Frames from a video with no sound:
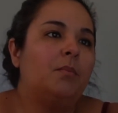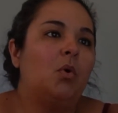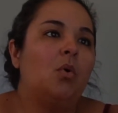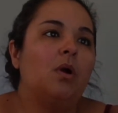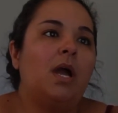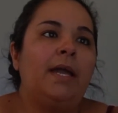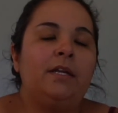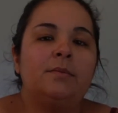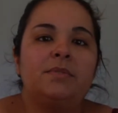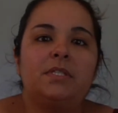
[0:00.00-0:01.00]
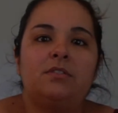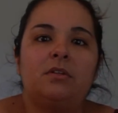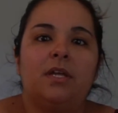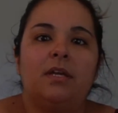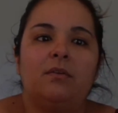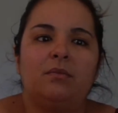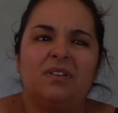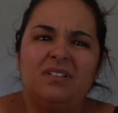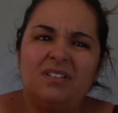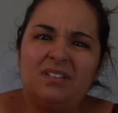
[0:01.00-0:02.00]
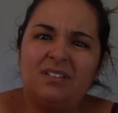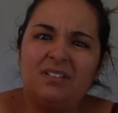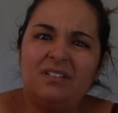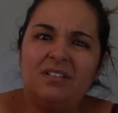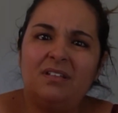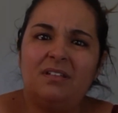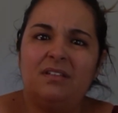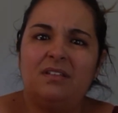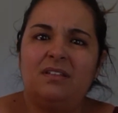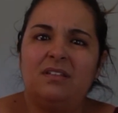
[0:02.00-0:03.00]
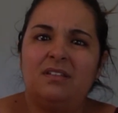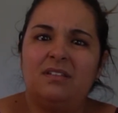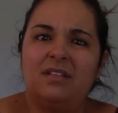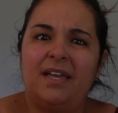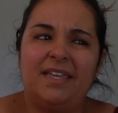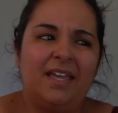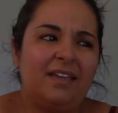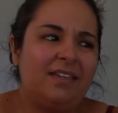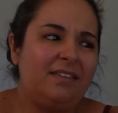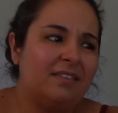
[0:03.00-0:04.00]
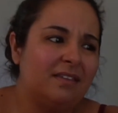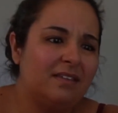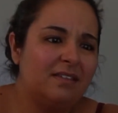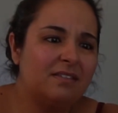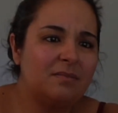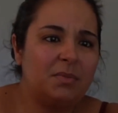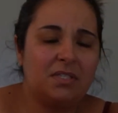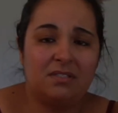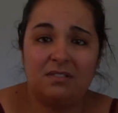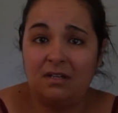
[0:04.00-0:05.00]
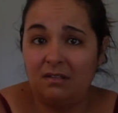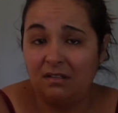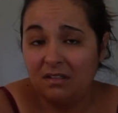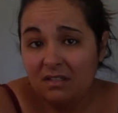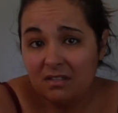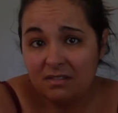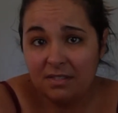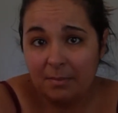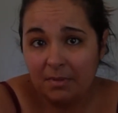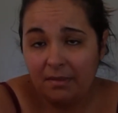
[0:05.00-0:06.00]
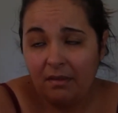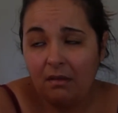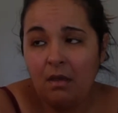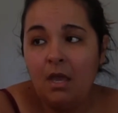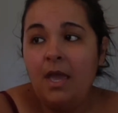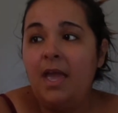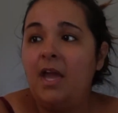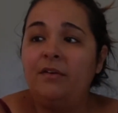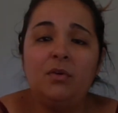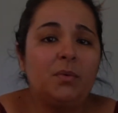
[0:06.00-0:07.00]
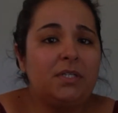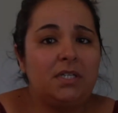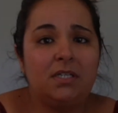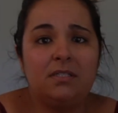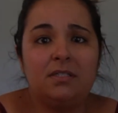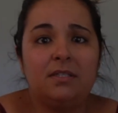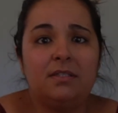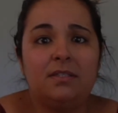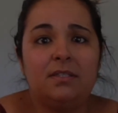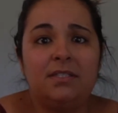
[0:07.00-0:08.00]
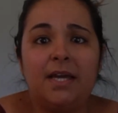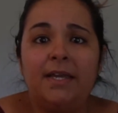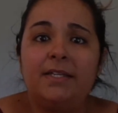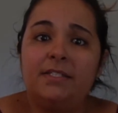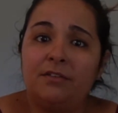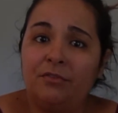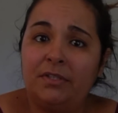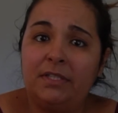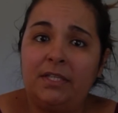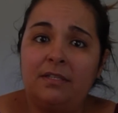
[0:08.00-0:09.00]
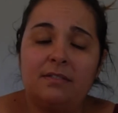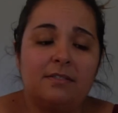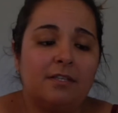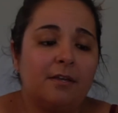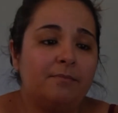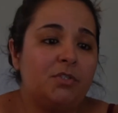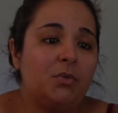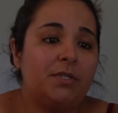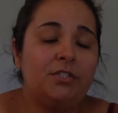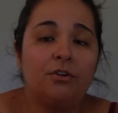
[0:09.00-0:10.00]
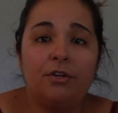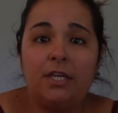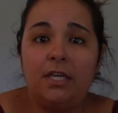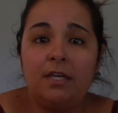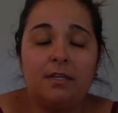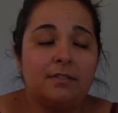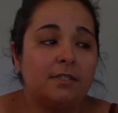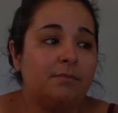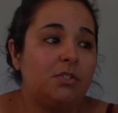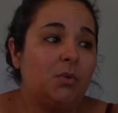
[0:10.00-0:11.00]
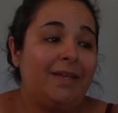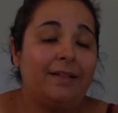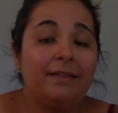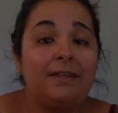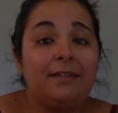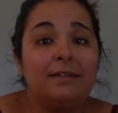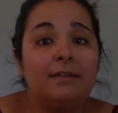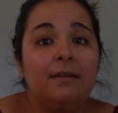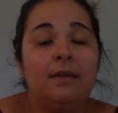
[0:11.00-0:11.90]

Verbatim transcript: Or items that you're like, really? I can't eat this because it's not on the list, type of thing. Everyone does the diet differently. Some do it dirty, some do it clean,